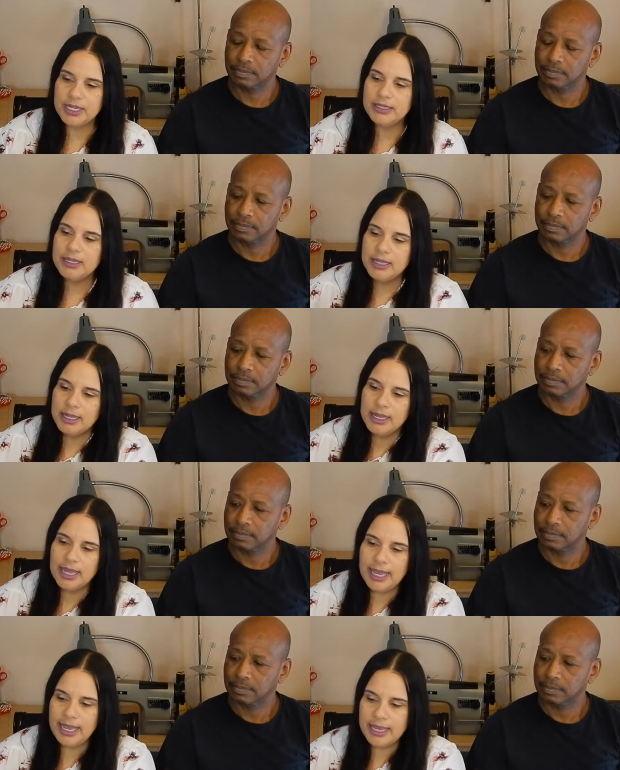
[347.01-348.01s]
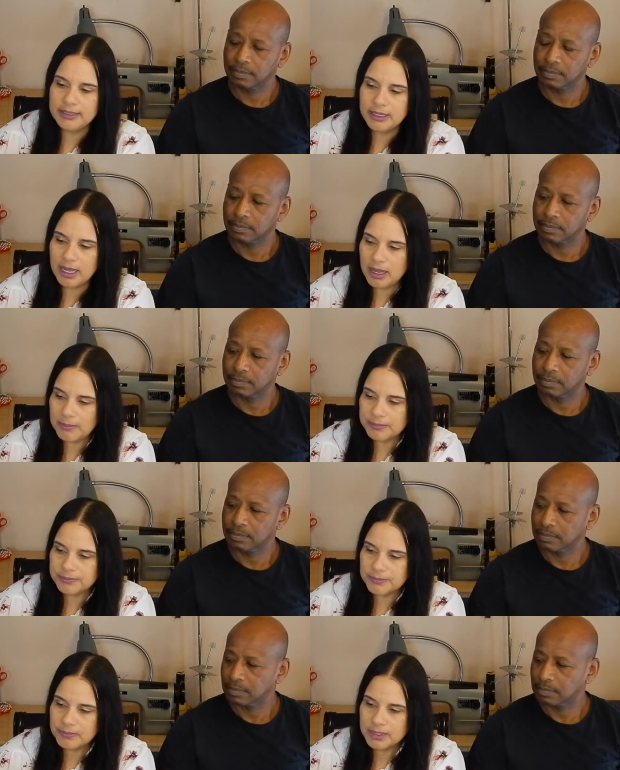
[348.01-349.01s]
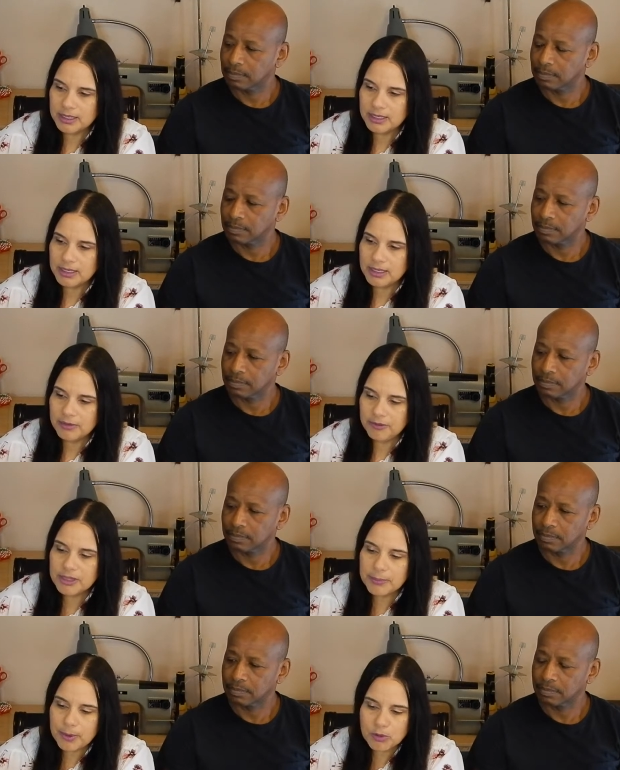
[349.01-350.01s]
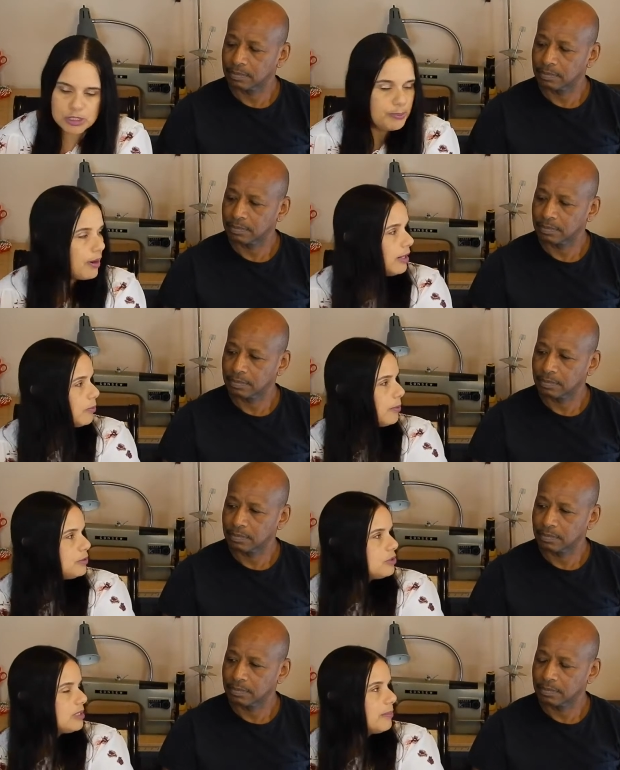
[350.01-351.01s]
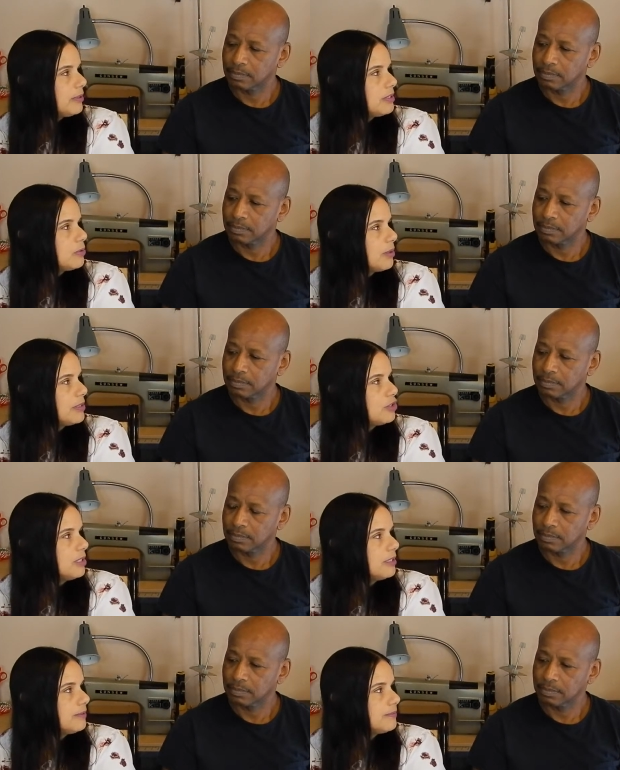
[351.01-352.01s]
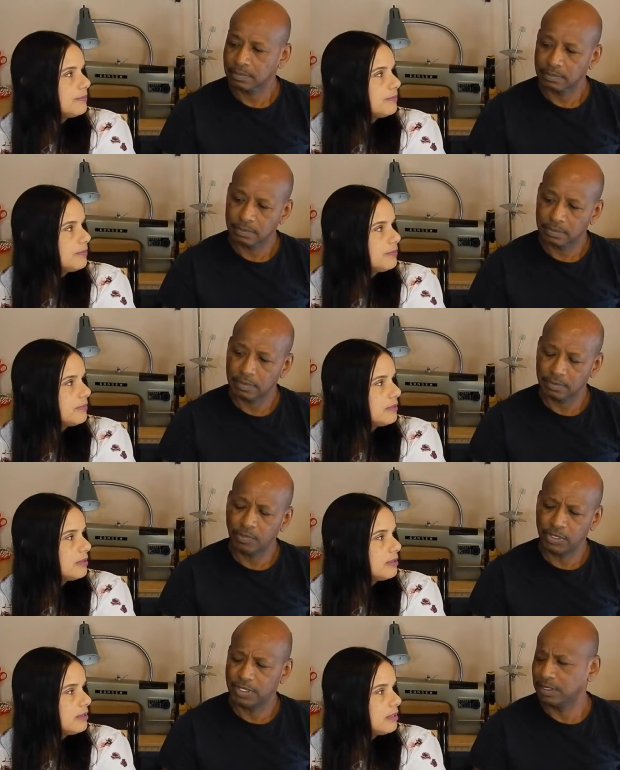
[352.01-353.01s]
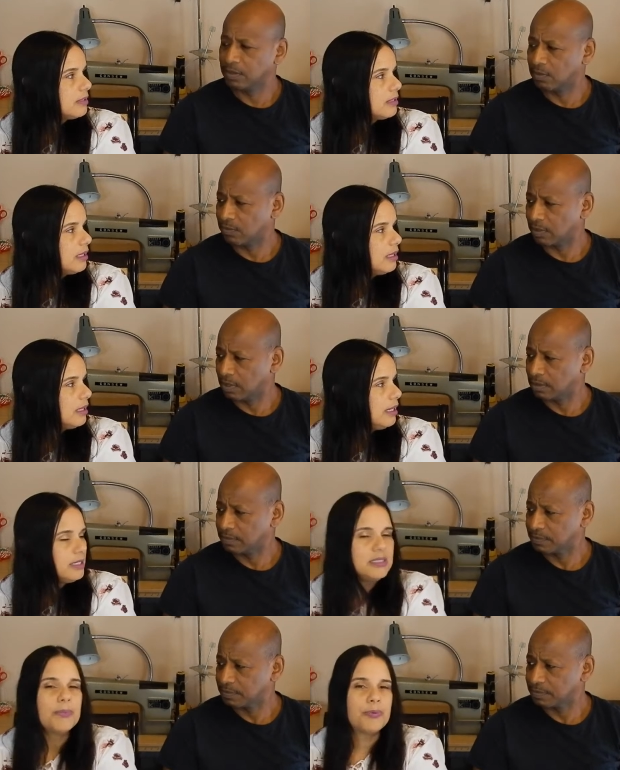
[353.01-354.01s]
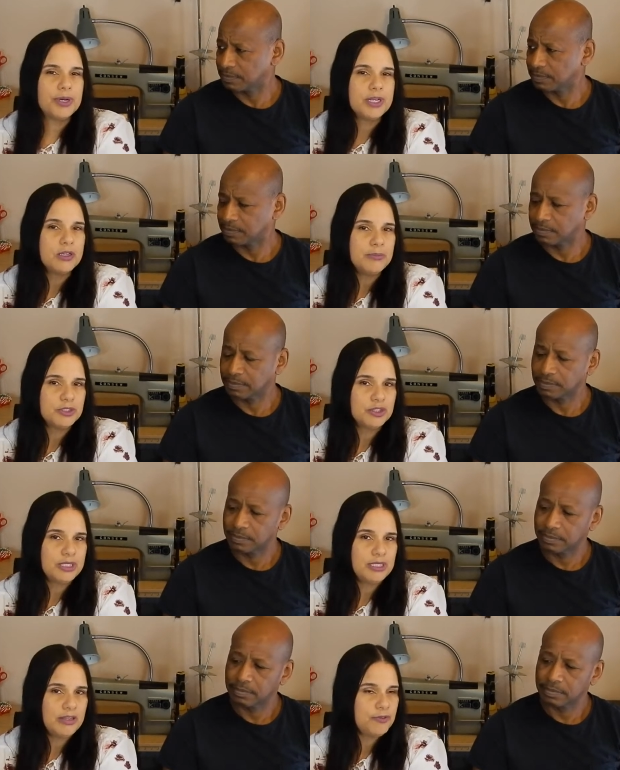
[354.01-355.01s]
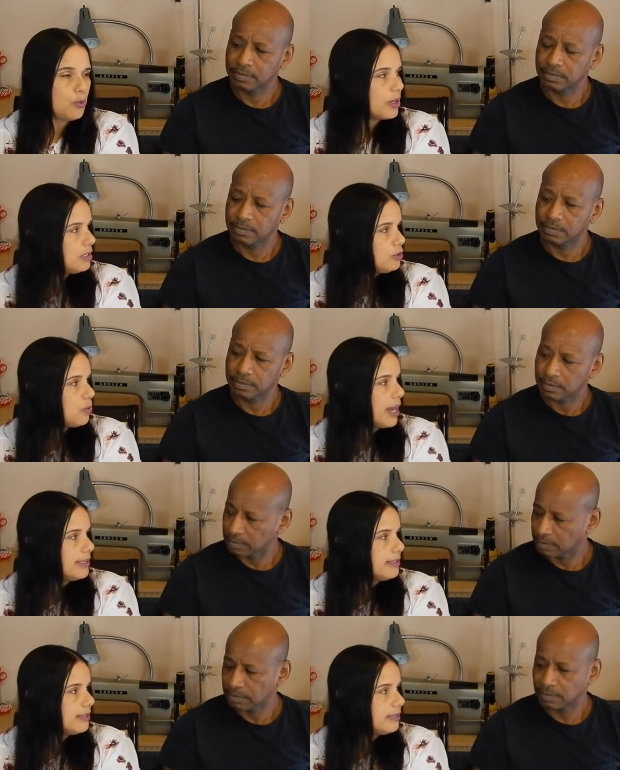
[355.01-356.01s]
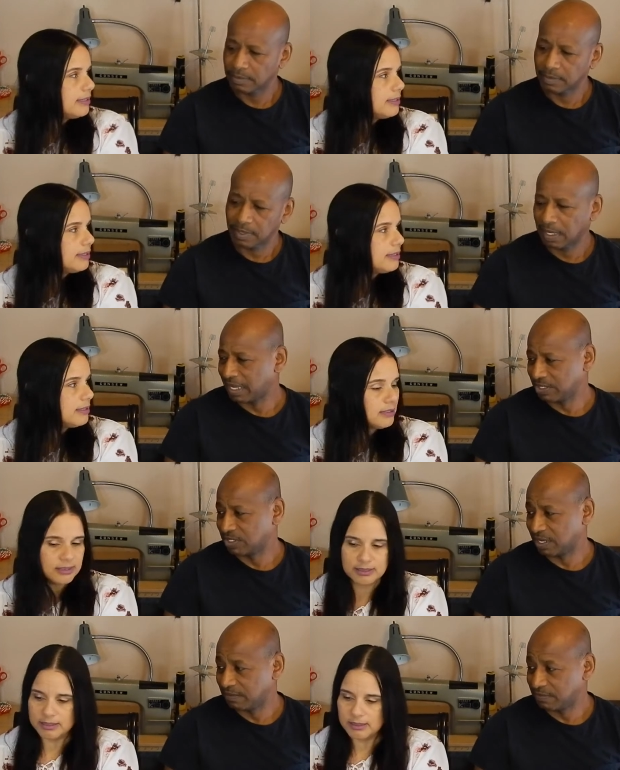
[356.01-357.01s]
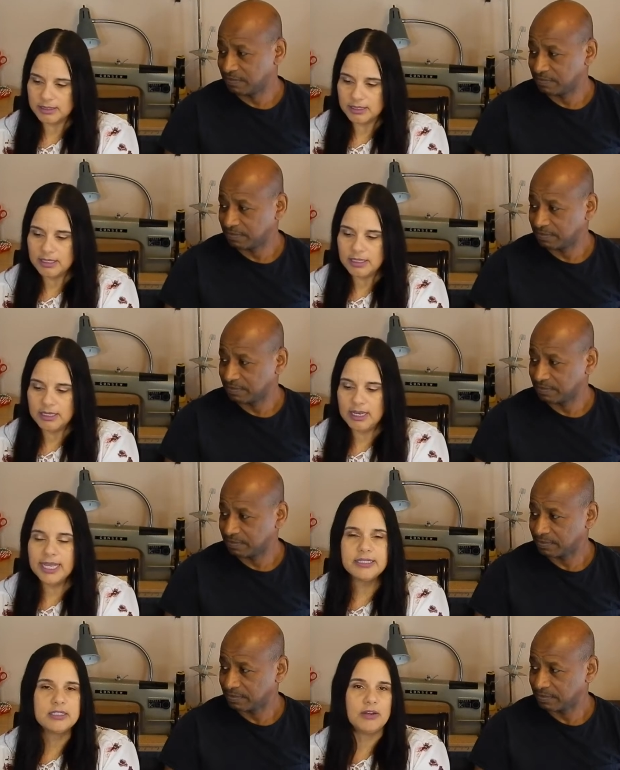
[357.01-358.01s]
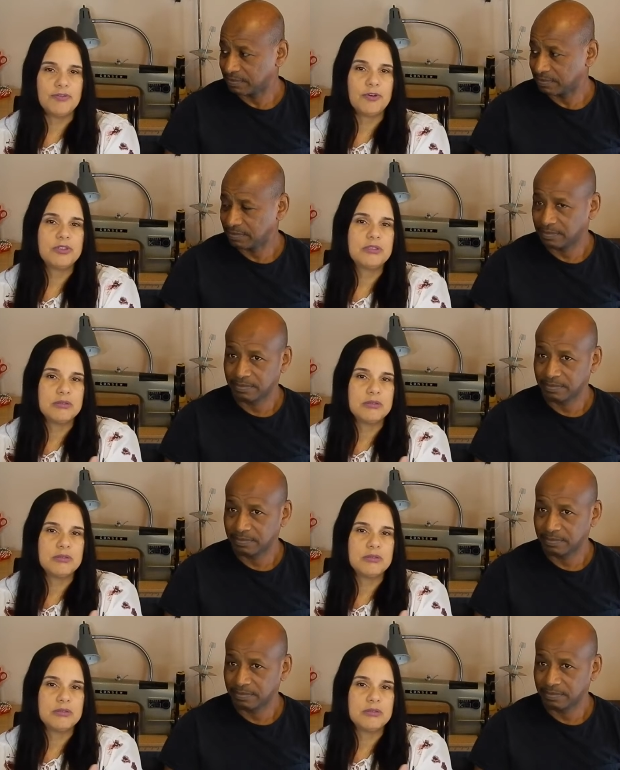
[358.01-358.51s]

Speaker 1: it. And um, for the most part, what would you say about the sewing machine?
Speaker 2: Pretty good overall.
Speaker 1: It's a pretty good machine if you want to do what? Light stuff light stuff or,